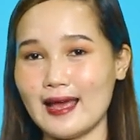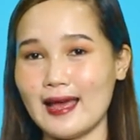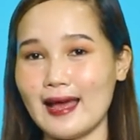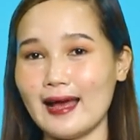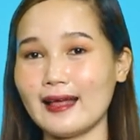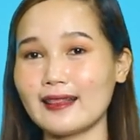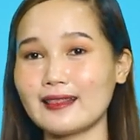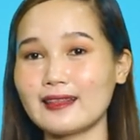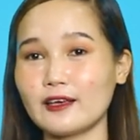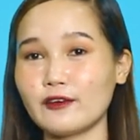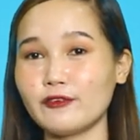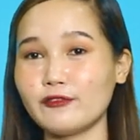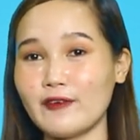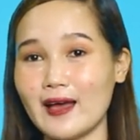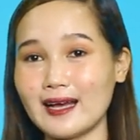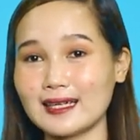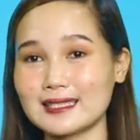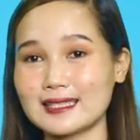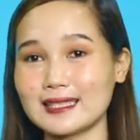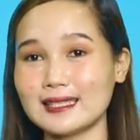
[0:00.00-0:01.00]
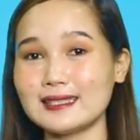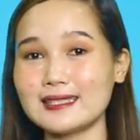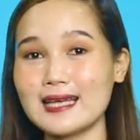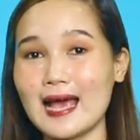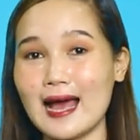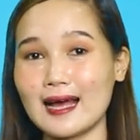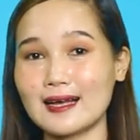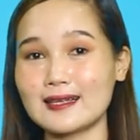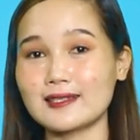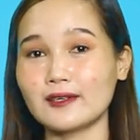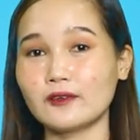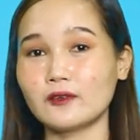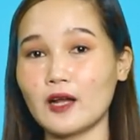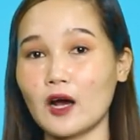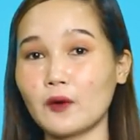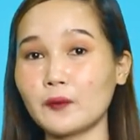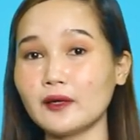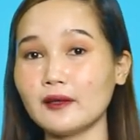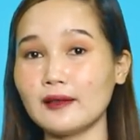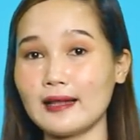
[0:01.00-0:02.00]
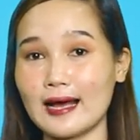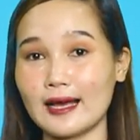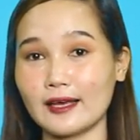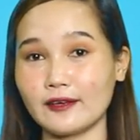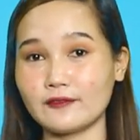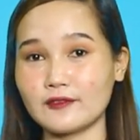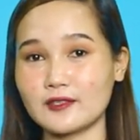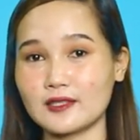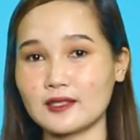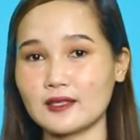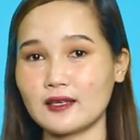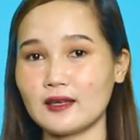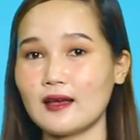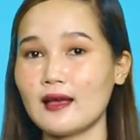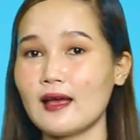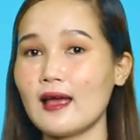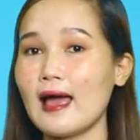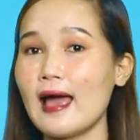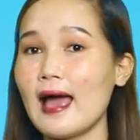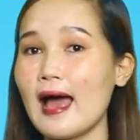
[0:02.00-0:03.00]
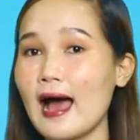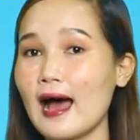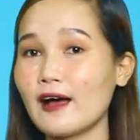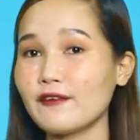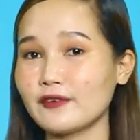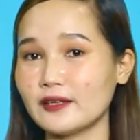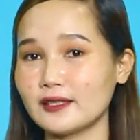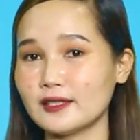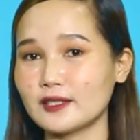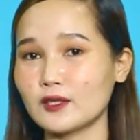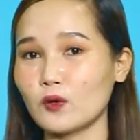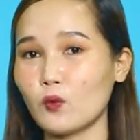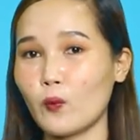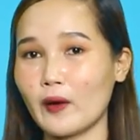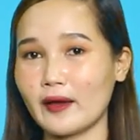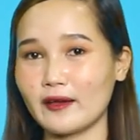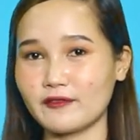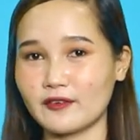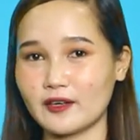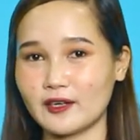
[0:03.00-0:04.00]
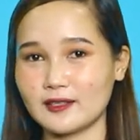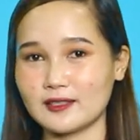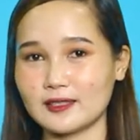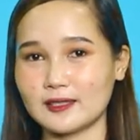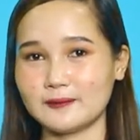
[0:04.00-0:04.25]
and the effect it has on our lives haven't wavered.